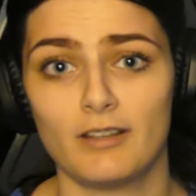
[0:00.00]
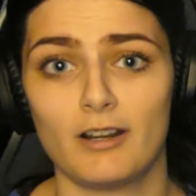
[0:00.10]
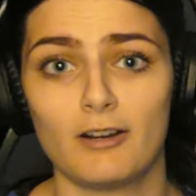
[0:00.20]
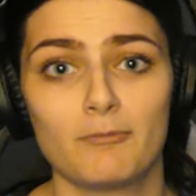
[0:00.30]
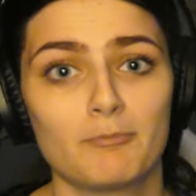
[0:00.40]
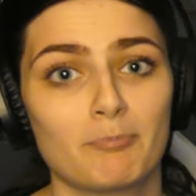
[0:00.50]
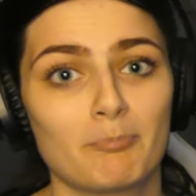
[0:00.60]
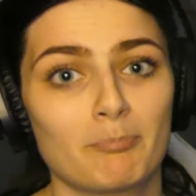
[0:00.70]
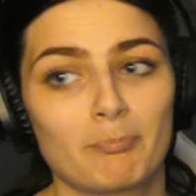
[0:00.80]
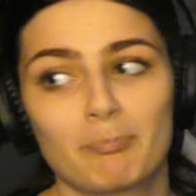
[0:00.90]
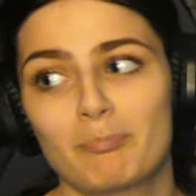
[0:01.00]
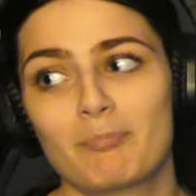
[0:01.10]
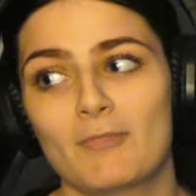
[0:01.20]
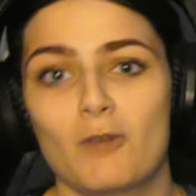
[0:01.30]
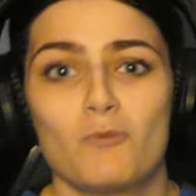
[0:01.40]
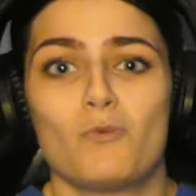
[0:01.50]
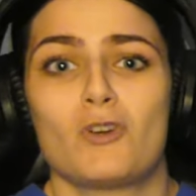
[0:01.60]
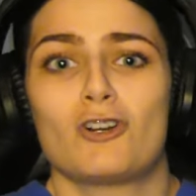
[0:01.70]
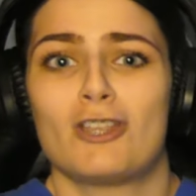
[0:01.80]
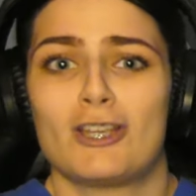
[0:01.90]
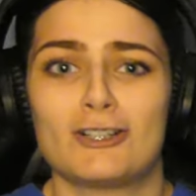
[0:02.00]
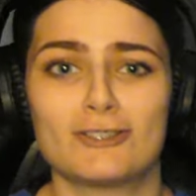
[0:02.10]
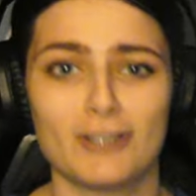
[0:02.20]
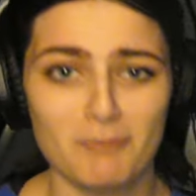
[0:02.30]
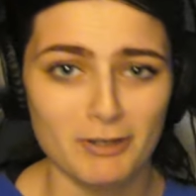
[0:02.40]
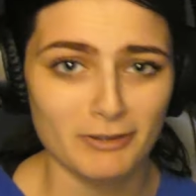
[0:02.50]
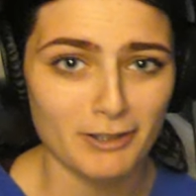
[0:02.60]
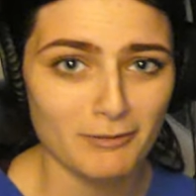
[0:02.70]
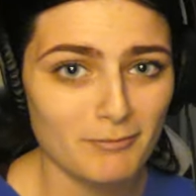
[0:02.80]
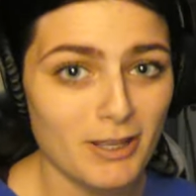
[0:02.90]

there. What are they gonna say about that?